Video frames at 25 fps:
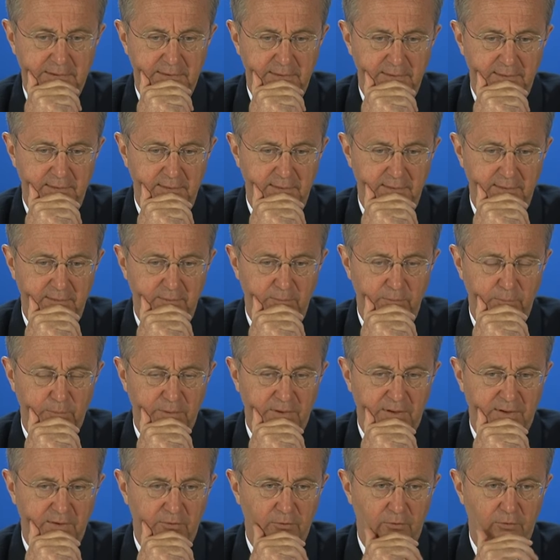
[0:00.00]
We
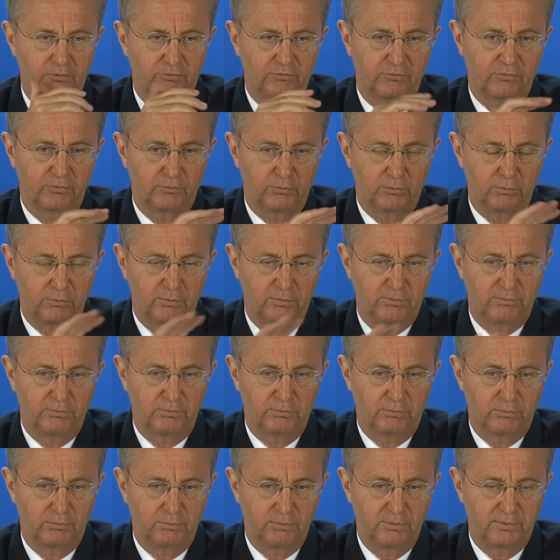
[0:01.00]
had asked all
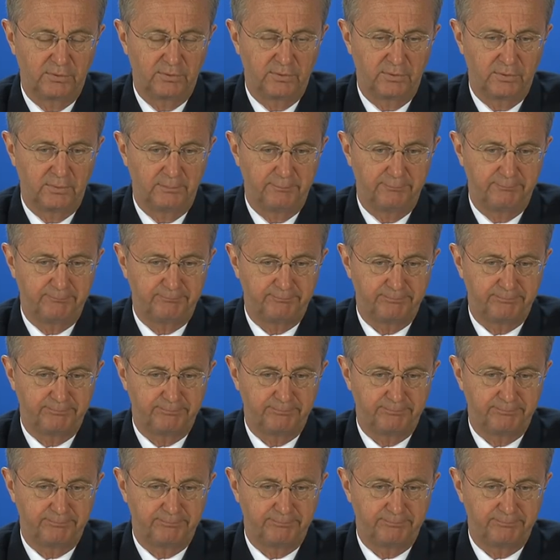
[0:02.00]
the